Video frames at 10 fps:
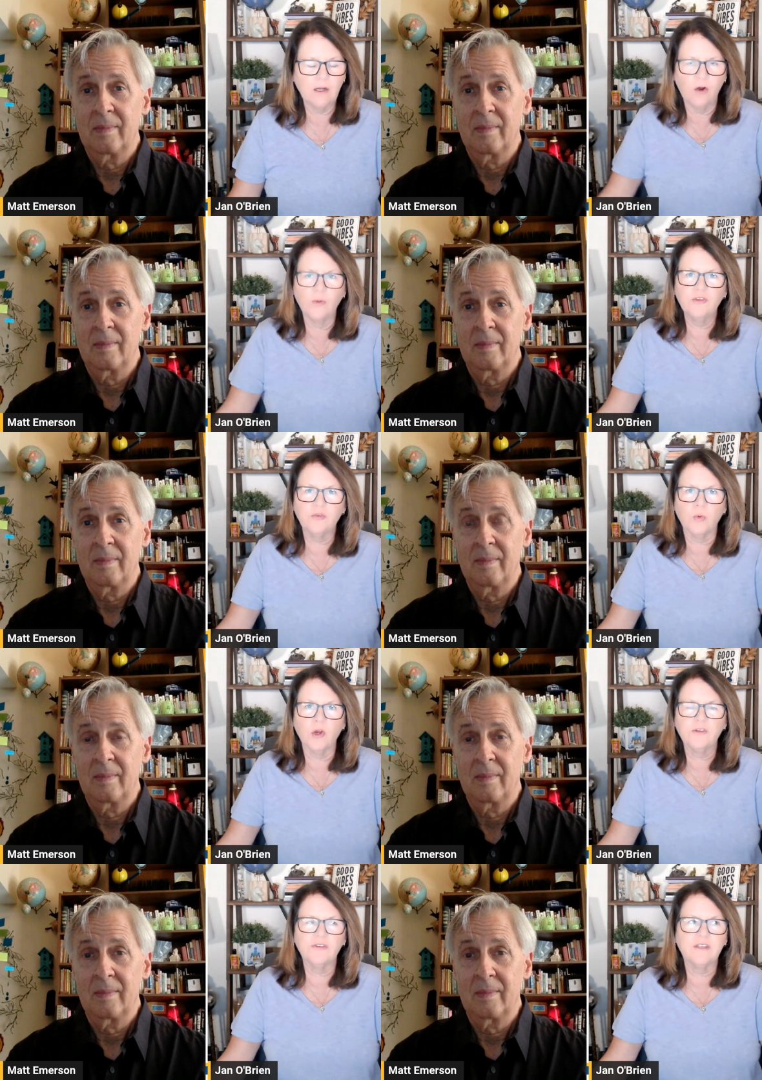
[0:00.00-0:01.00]
Speaker 1: always
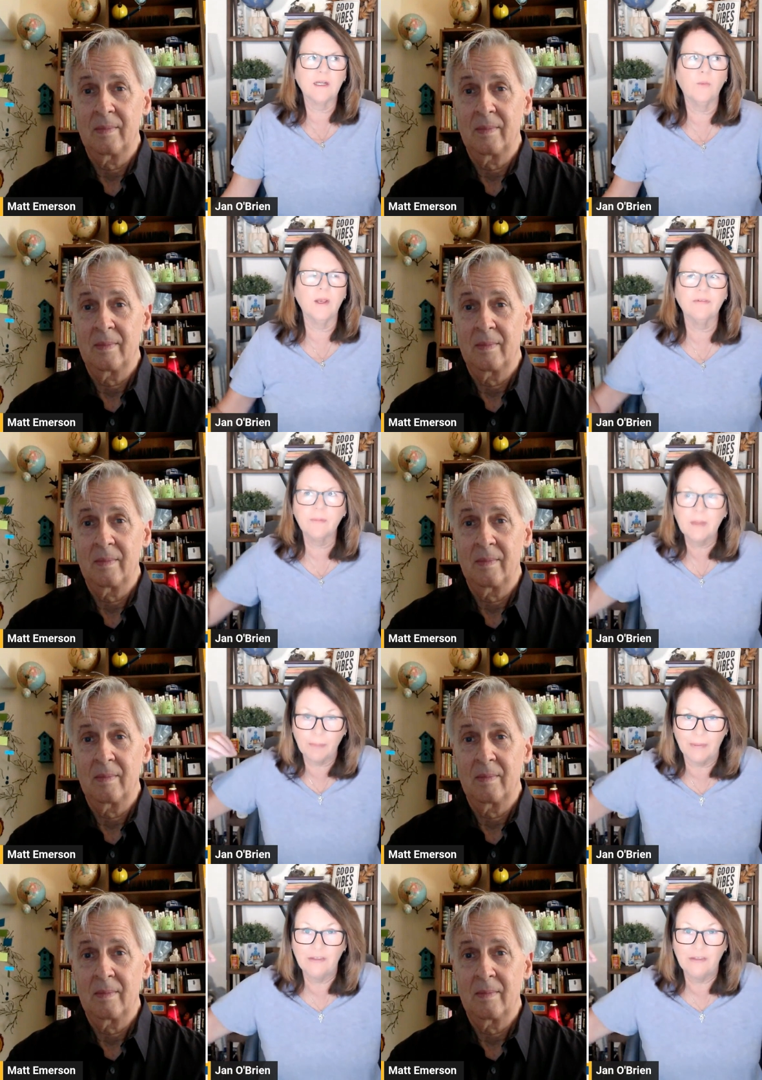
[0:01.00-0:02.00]
works is get away from the
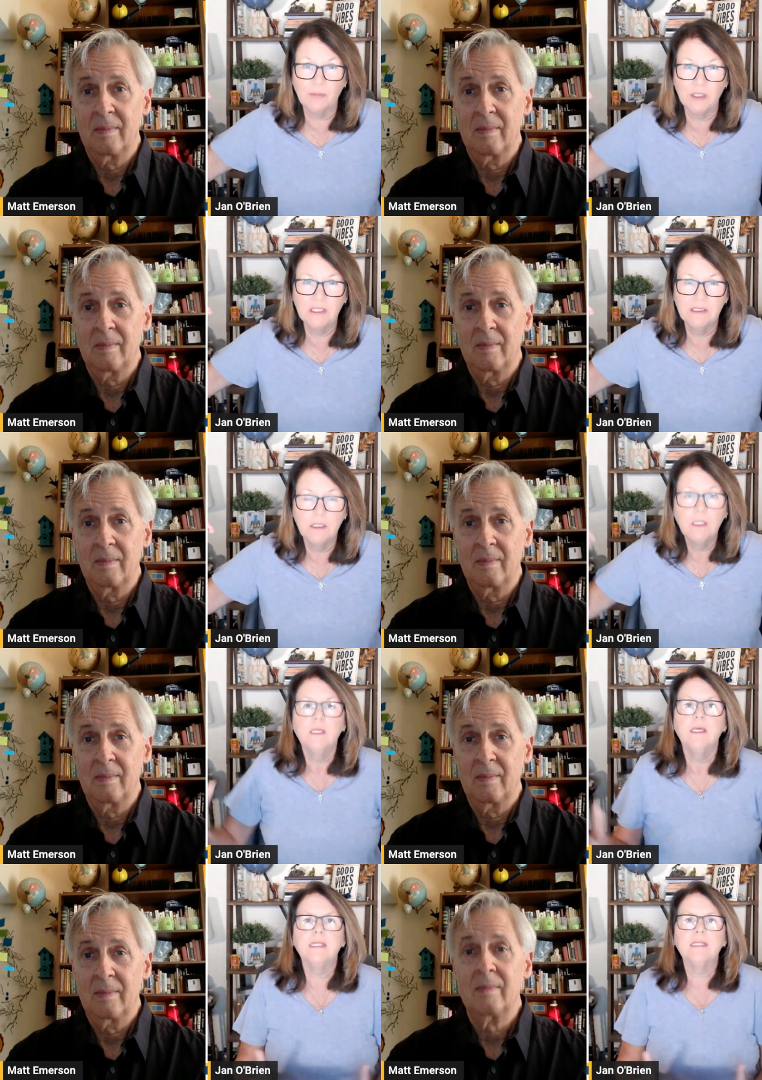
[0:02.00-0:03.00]
principle
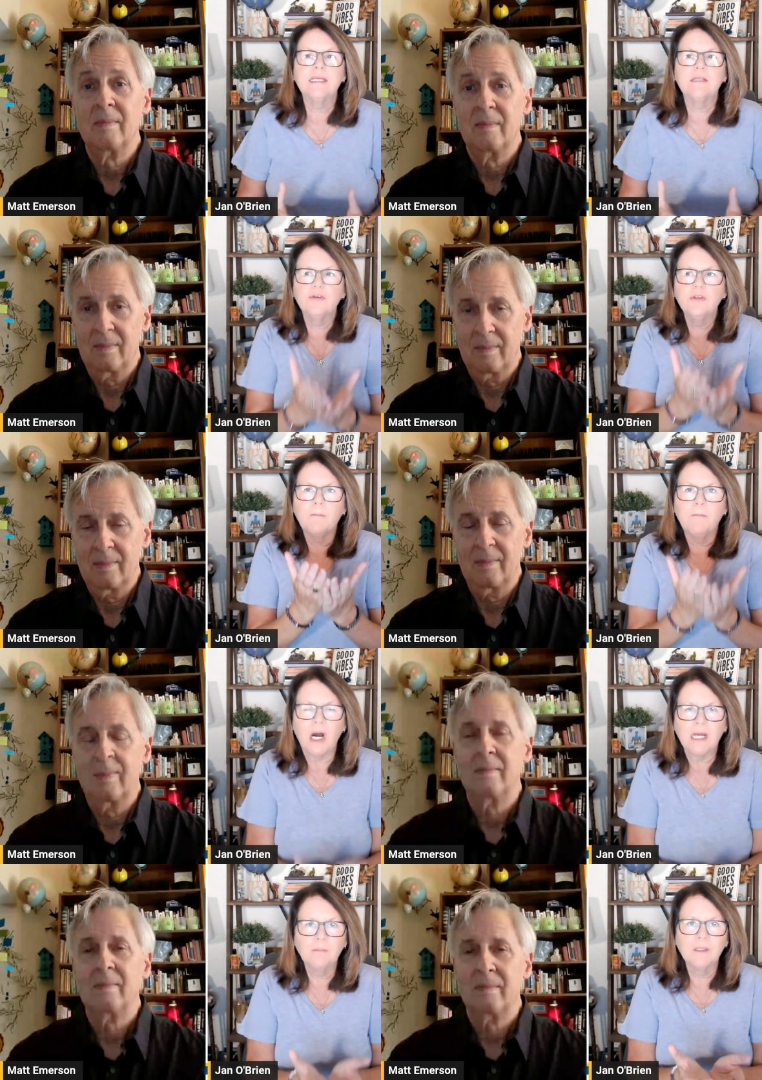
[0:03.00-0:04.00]
and get to the
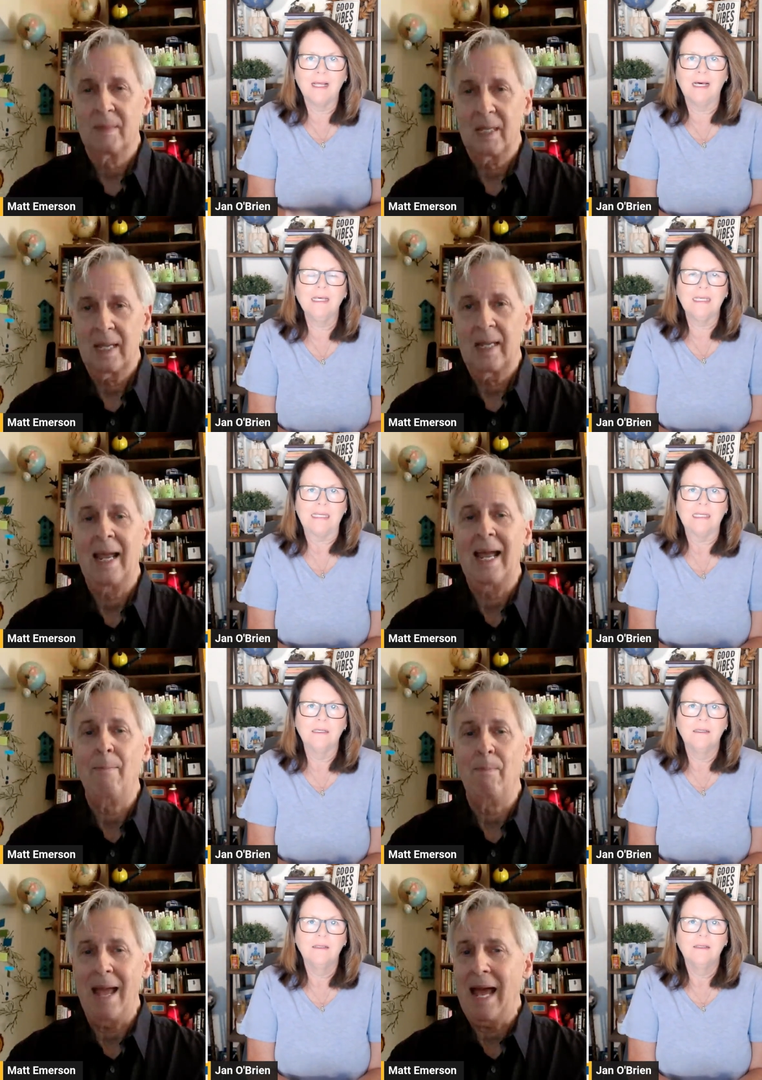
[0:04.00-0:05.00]
bottom line.
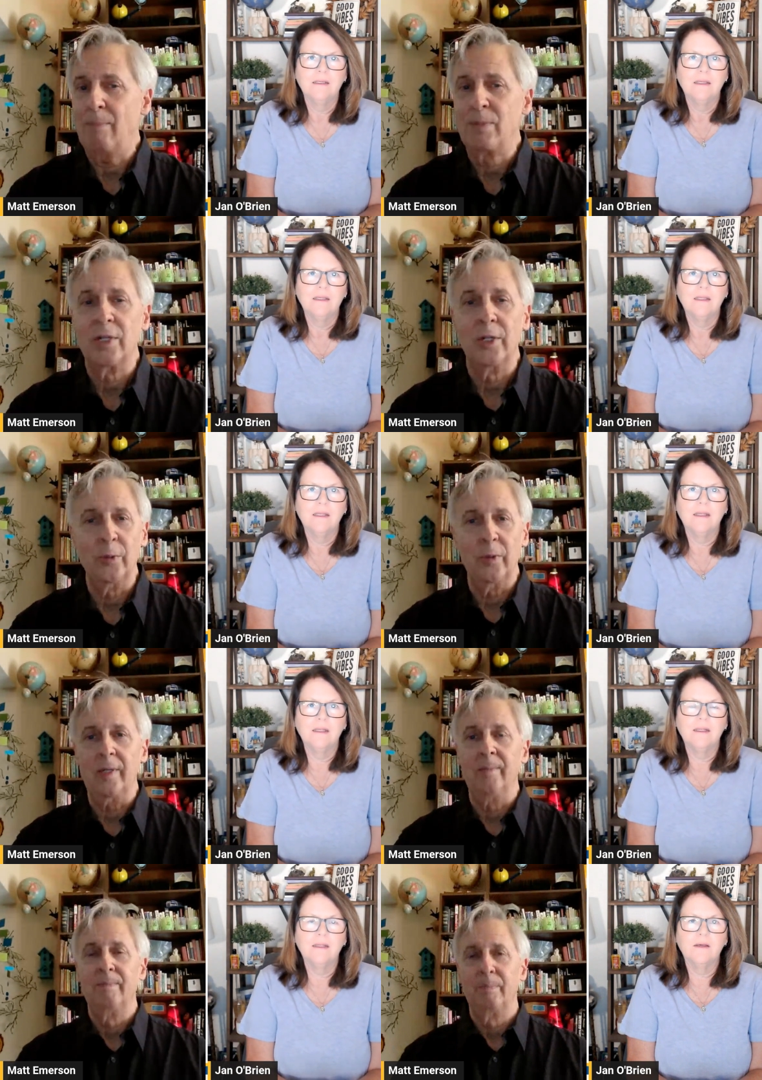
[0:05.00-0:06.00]

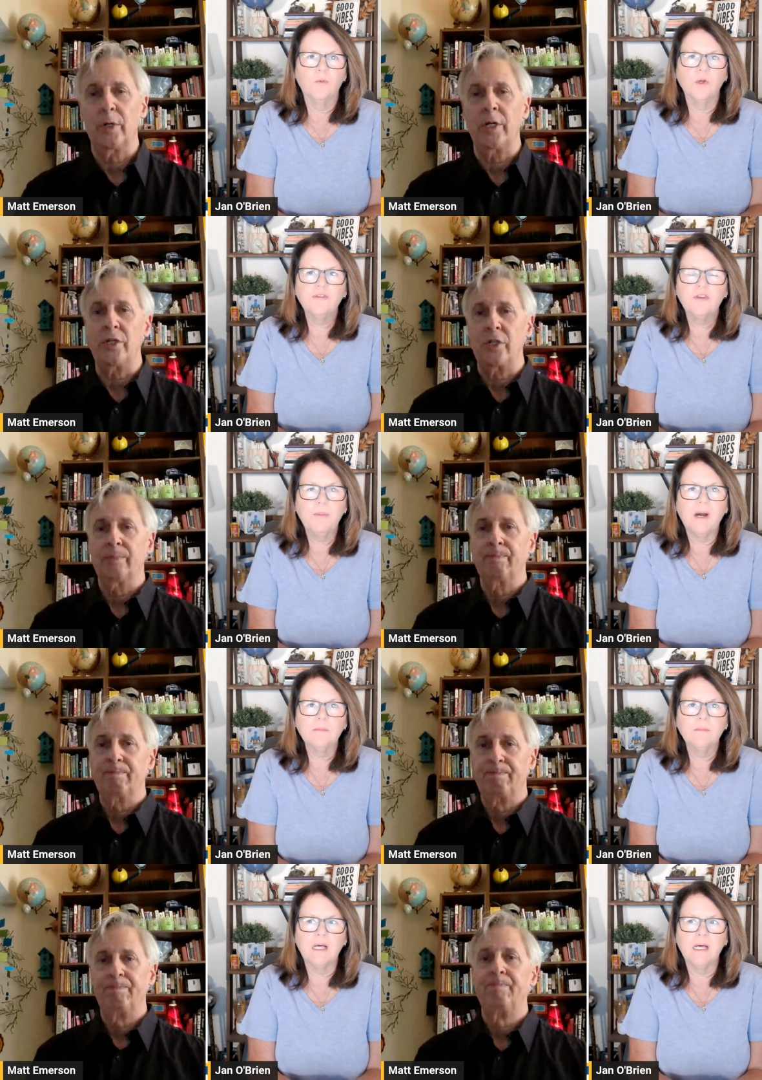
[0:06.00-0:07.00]
Speaker 2: Absolutely. What's Preach.
Speaker 1: the
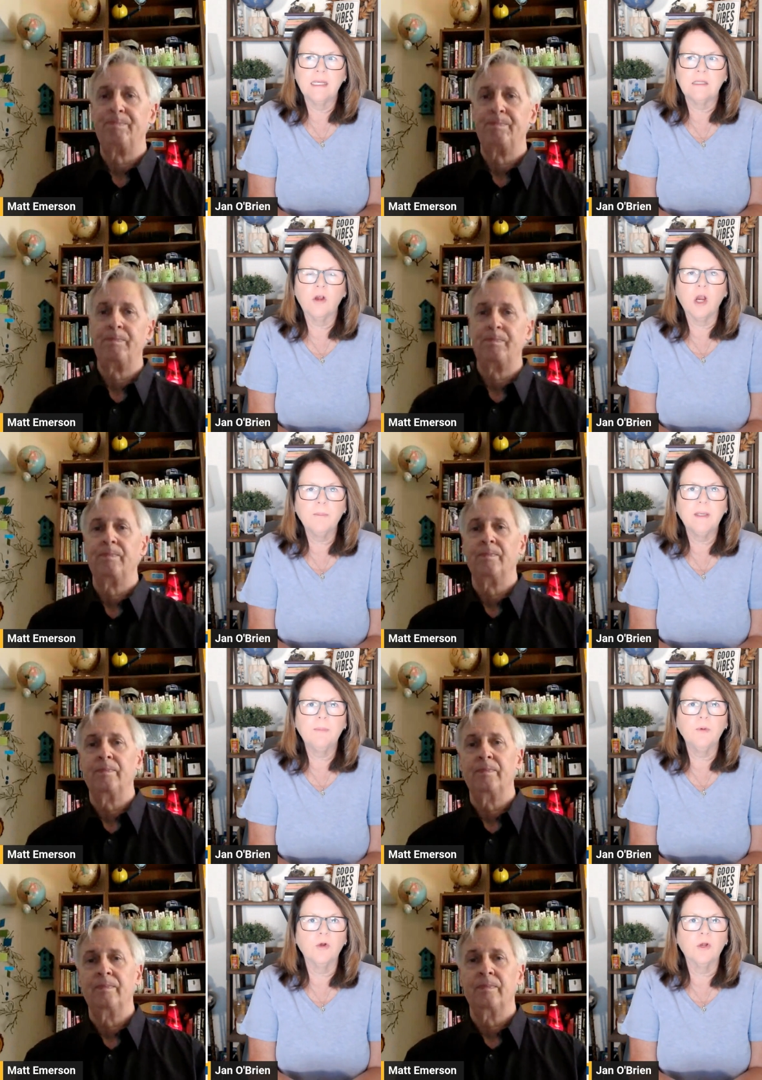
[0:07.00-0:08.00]
bottom line? There are
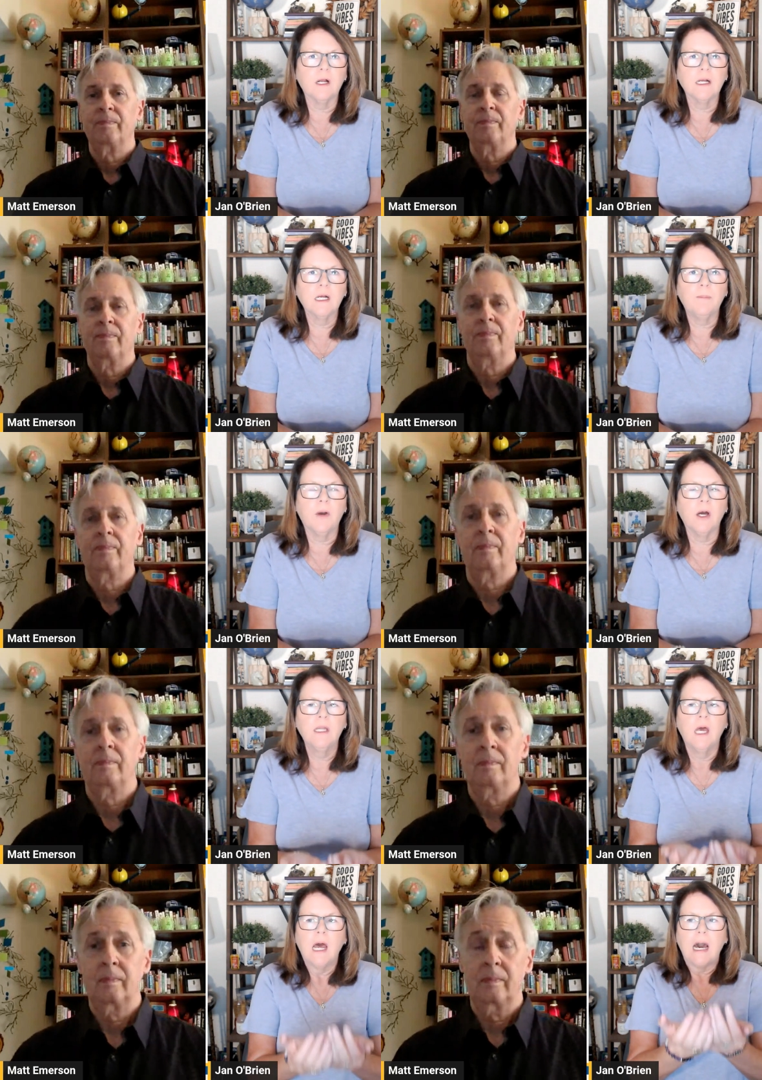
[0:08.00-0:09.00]
people who are hung up on,
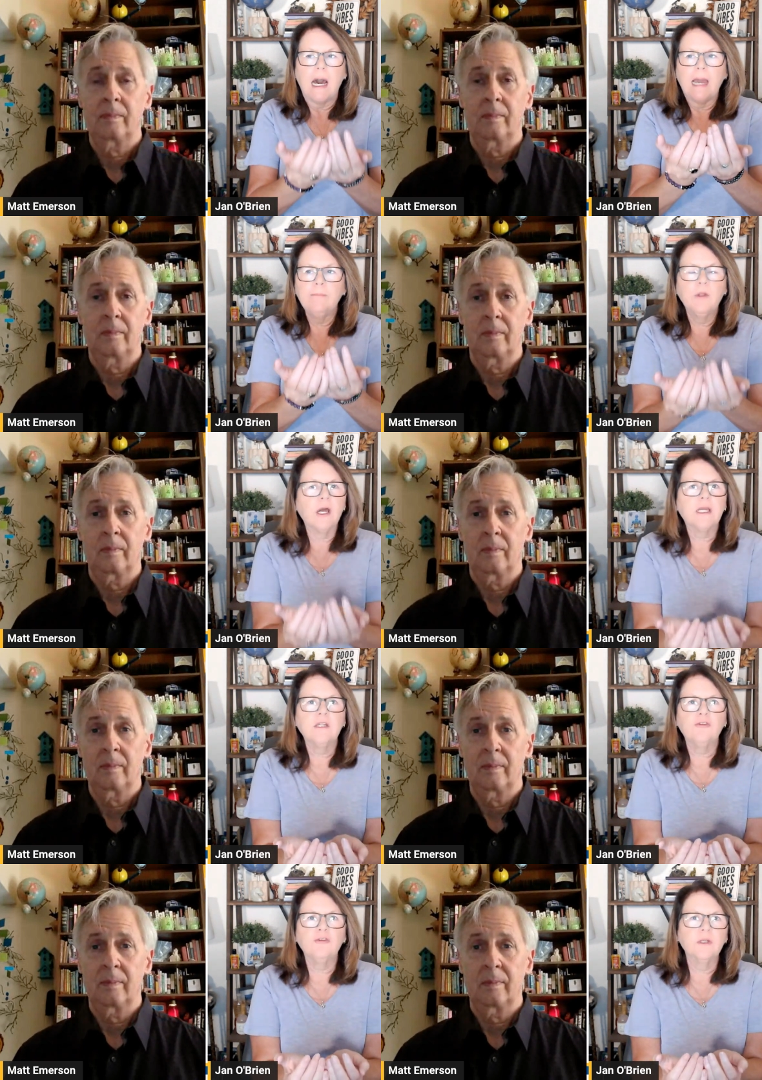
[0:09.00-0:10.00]
I'm not going
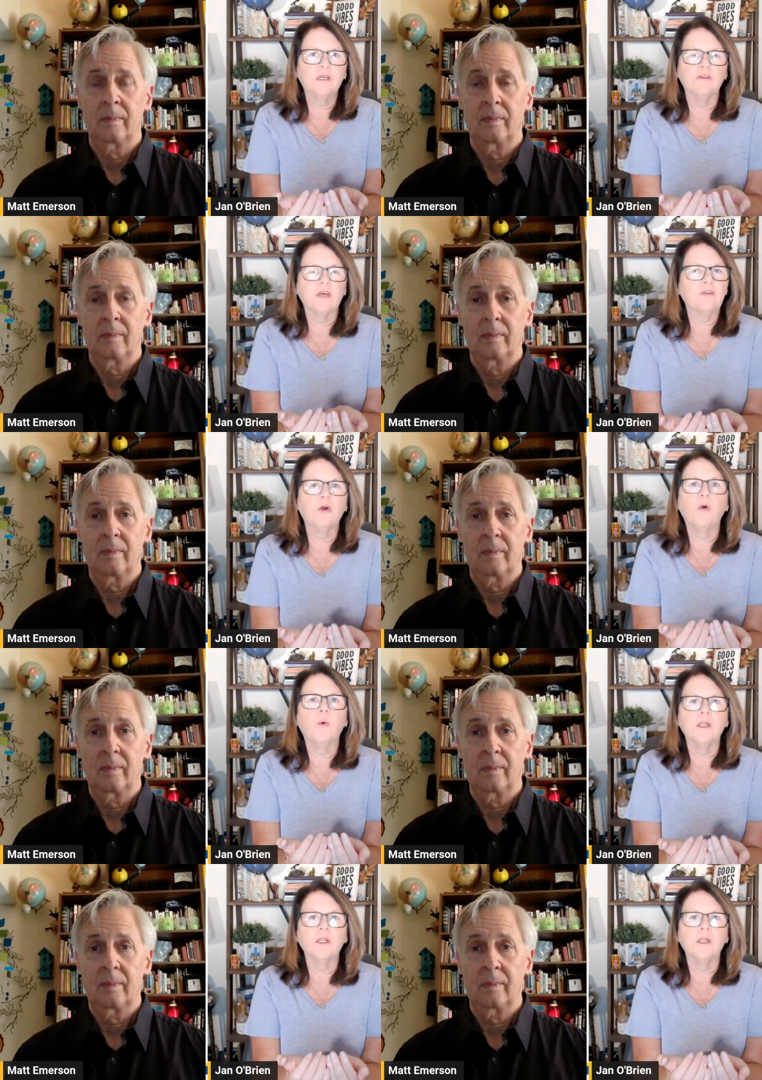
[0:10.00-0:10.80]
to do it because I don't want to